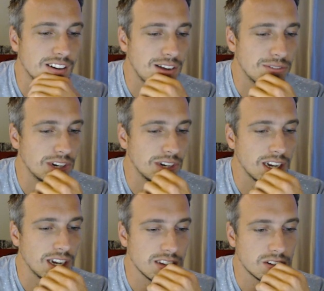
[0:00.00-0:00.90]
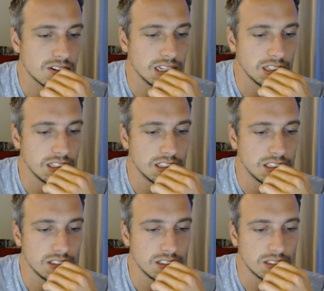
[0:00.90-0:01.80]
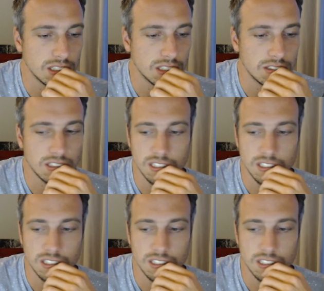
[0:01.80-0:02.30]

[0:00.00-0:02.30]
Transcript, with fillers: I have green eyes. Green, whatever.